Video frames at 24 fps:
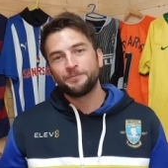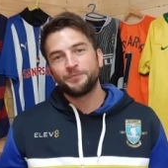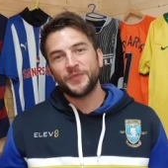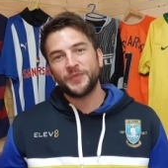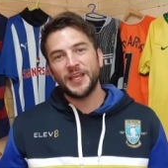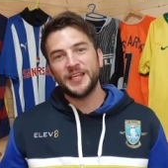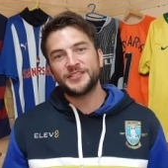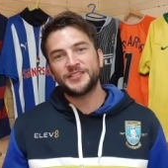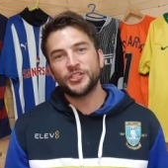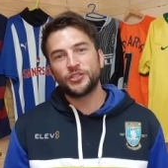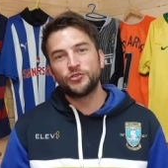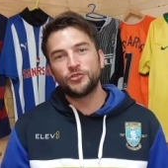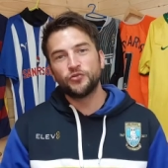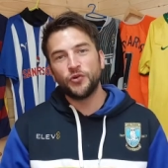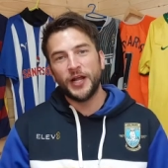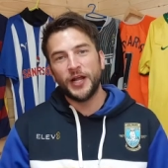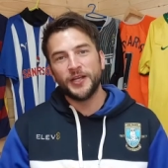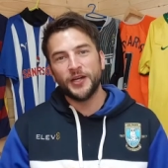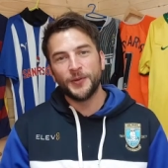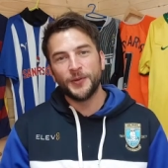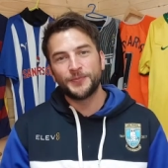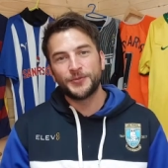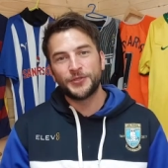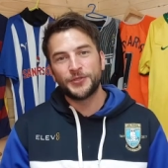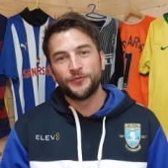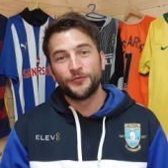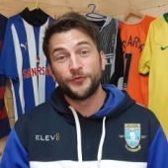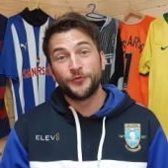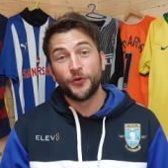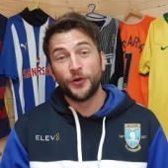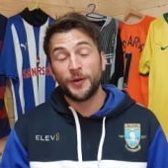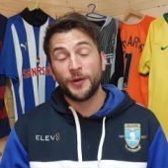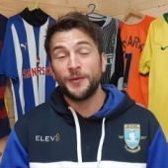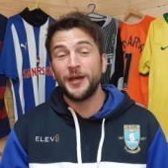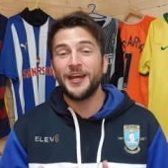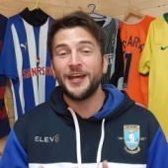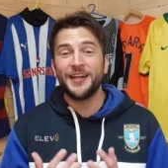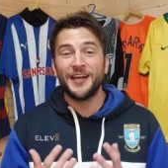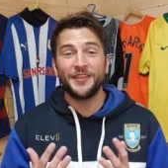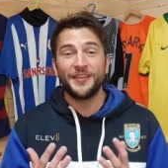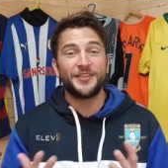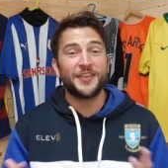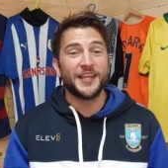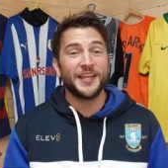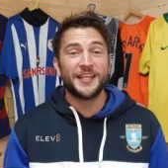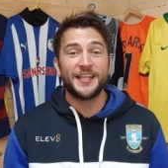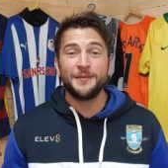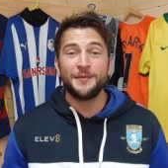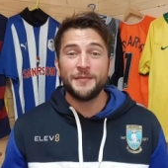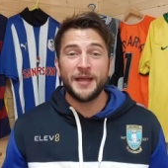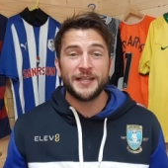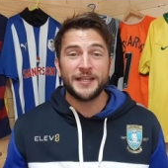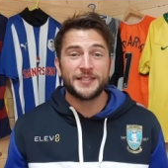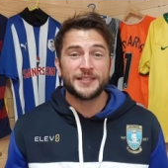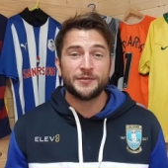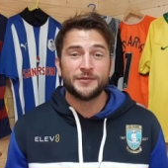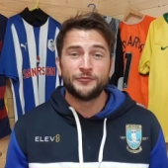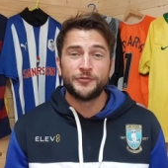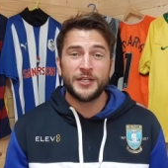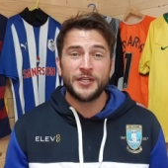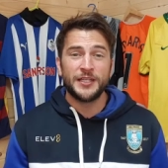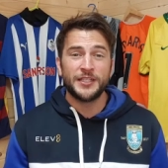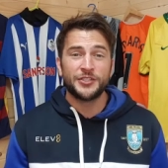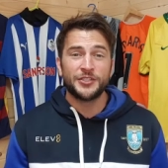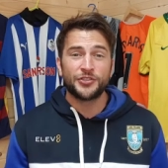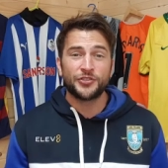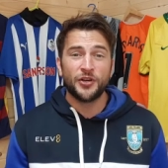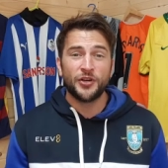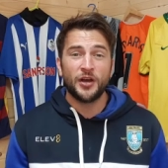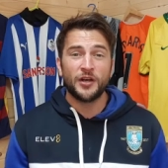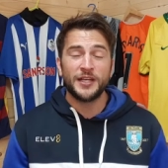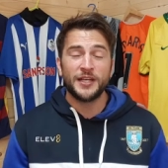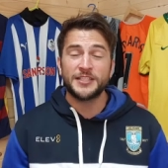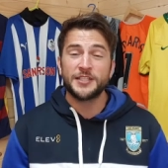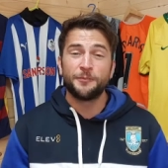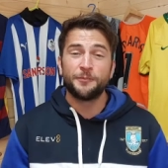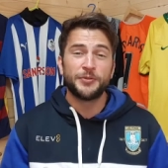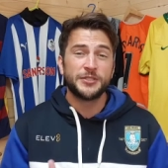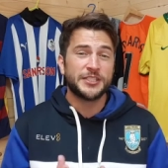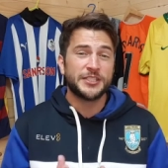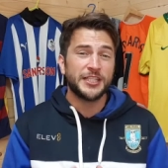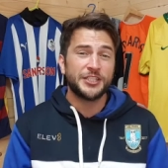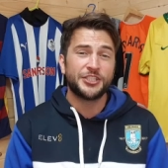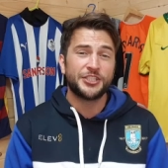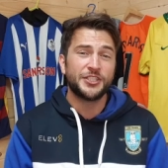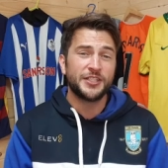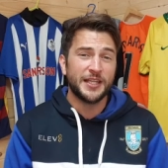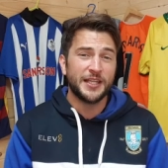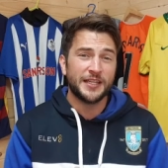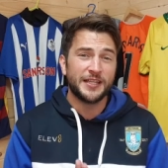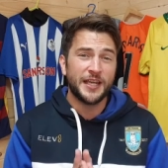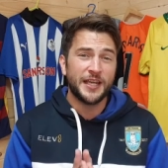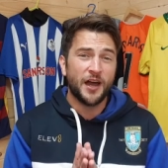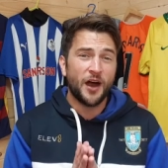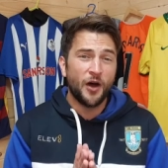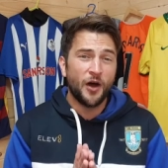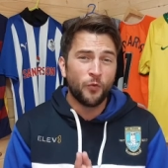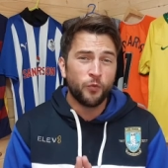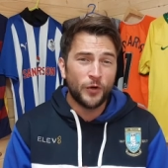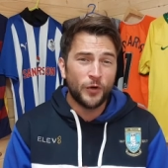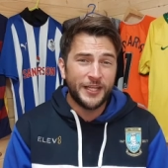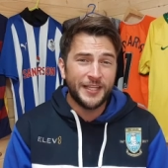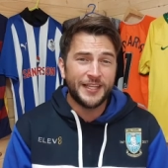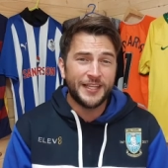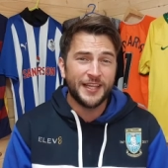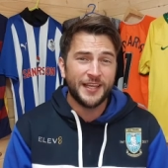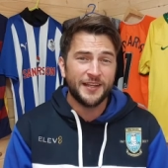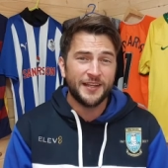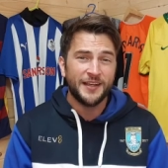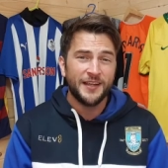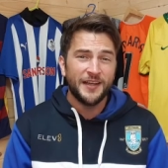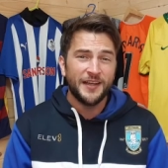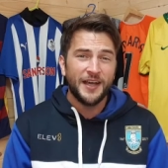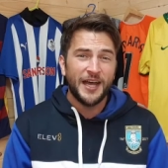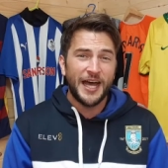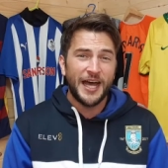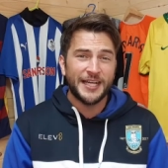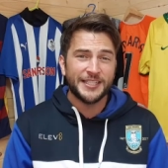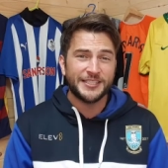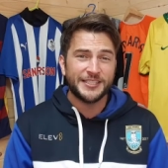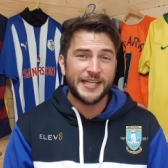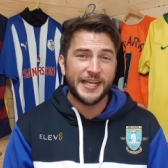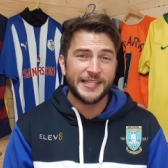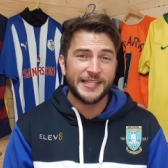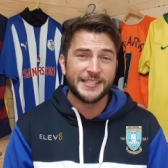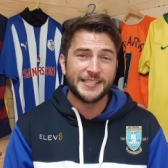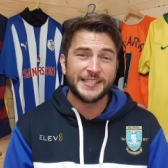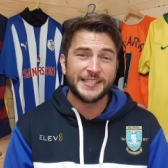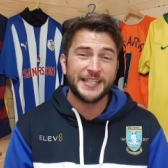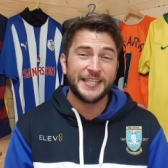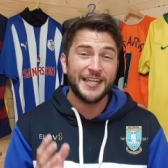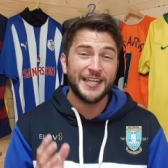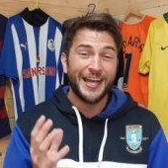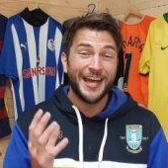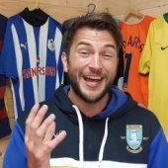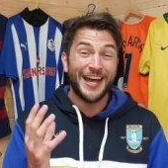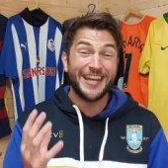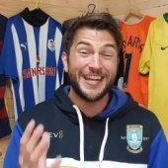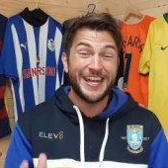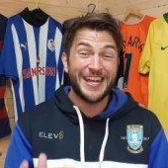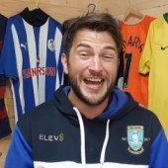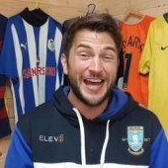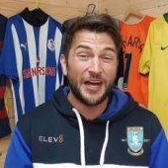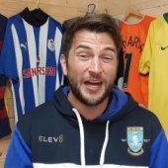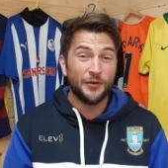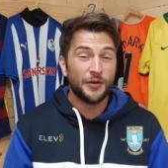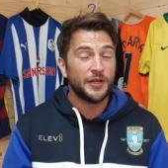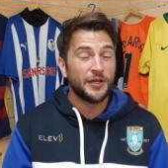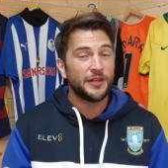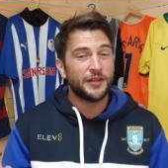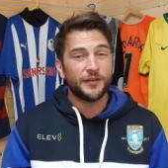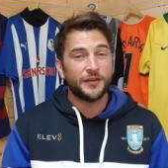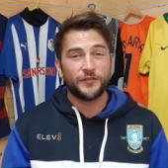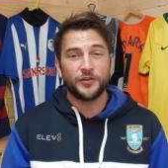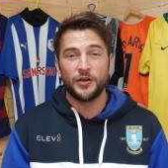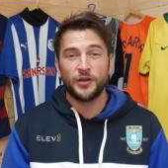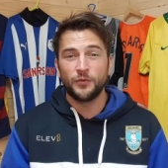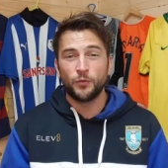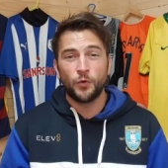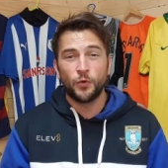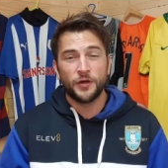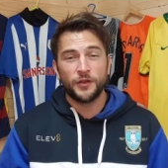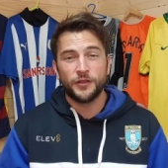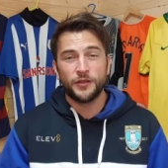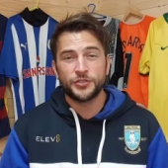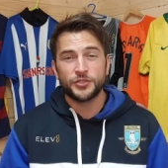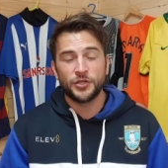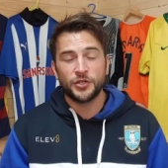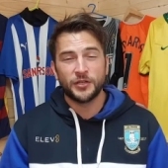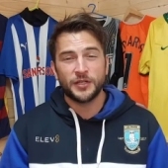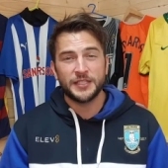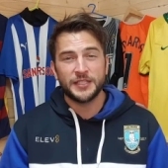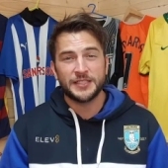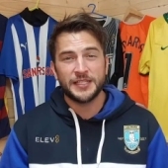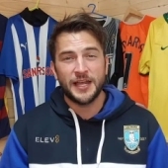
It's a great option for him, and I think he makes them really strong. It's a position that they are weak in at Chelsea, and now they've got one of the strongest